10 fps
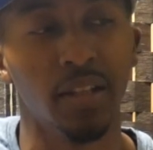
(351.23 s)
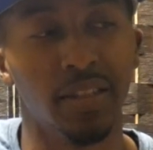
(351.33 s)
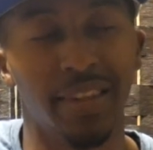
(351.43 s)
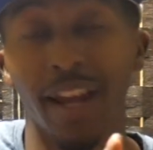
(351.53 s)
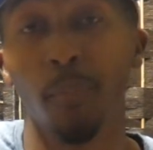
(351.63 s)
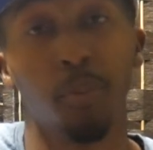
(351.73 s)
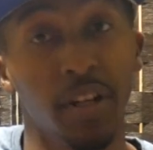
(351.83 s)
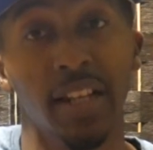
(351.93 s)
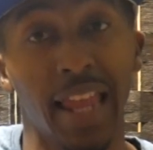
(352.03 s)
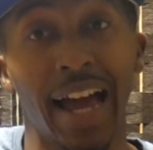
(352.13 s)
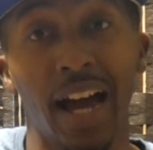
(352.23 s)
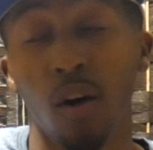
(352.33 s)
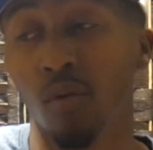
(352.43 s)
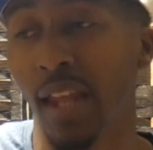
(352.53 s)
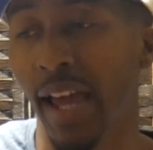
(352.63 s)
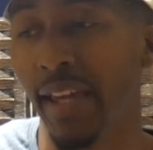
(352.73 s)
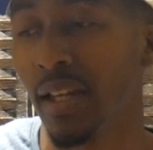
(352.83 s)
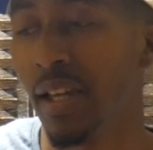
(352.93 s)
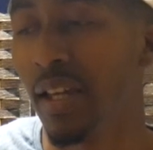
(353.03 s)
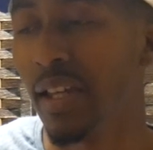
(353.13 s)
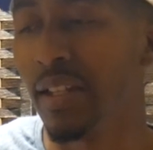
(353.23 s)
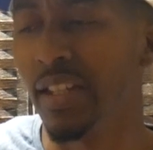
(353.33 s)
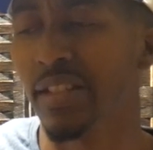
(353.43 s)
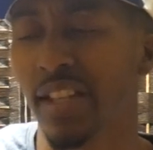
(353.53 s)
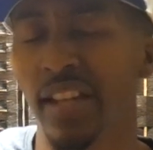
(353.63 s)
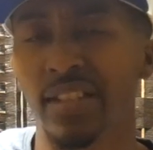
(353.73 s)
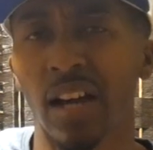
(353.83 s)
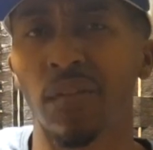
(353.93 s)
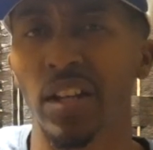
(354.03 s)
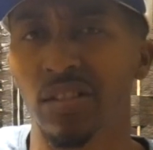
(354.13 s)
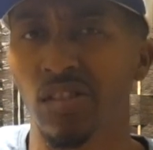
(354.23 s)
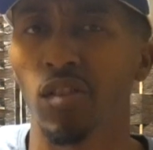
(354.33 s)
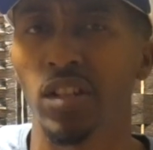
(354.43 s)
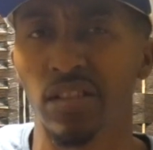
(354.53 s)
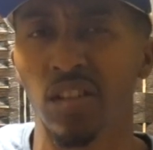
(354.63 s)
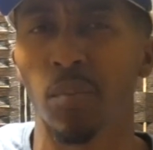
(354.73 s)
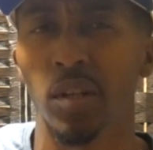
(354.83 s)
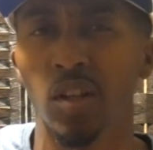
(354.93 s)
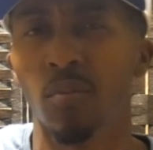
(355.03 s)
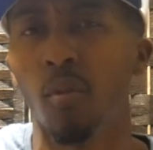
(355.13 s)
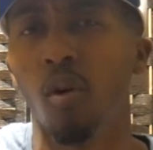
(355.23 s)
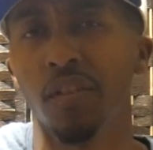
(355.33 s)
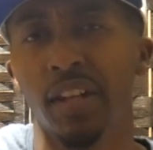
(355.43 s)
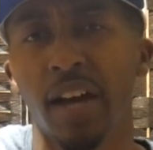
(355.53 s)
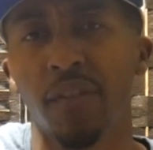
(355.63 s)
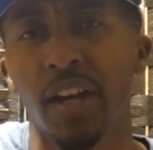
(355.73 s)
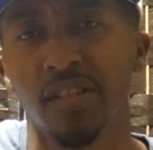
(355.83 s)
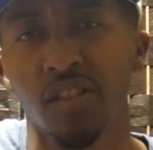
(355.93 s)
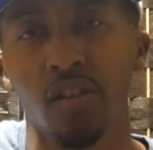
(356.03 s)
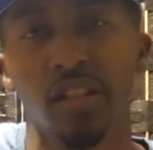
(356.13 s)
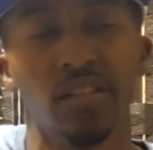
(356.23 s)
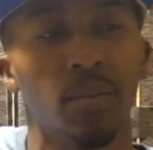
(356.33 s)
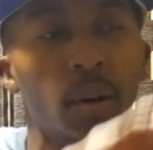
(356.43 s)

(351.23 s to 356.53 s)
They're pretty loud. Like in these cases, I've had to turn these up a little more than I've had to turn these up.